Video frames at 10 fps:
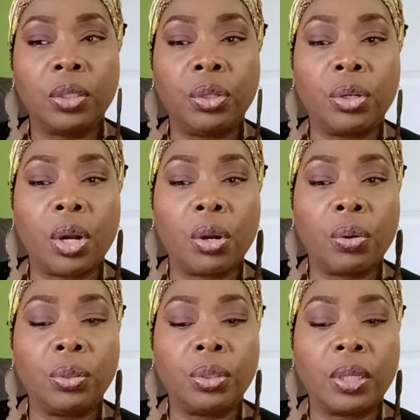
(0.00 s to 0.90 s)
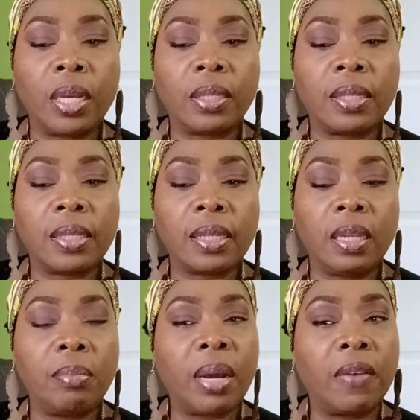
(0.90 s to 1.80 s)
You're not going to get to see
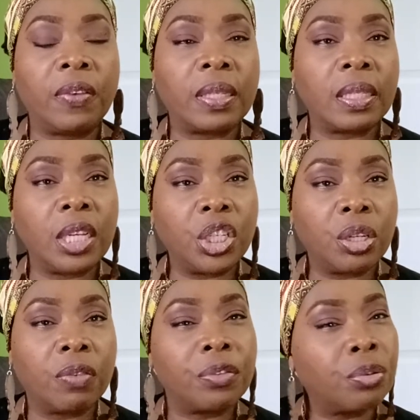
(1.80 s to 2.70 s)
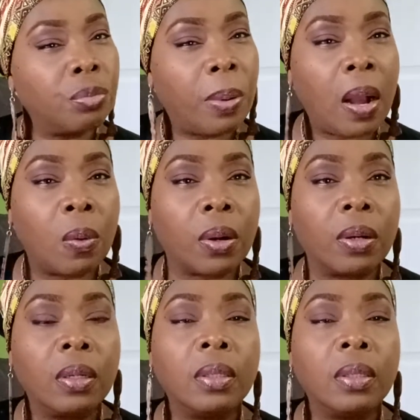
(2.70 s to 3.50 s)
the manifestation of true power